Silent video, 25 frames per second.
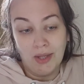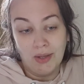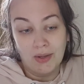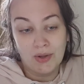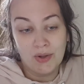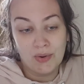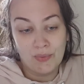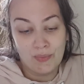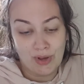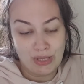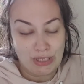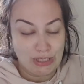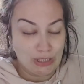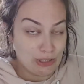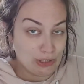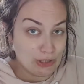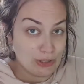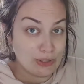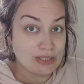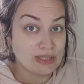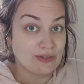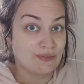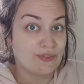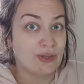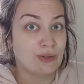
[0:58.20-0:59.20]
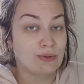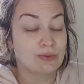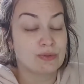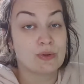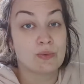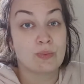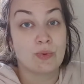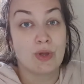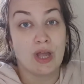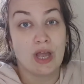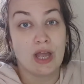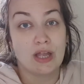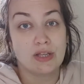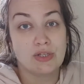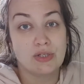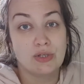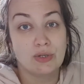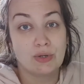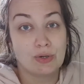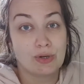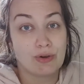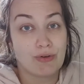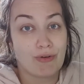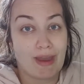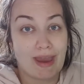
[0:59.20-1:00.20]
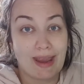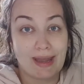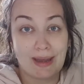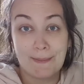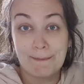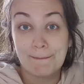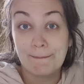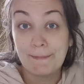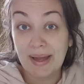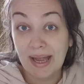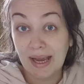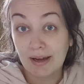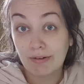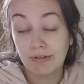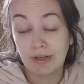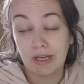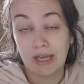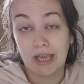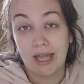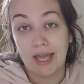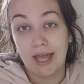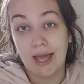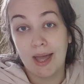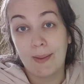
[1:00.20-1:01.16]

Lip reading: when you use filter words, you're creating a barrier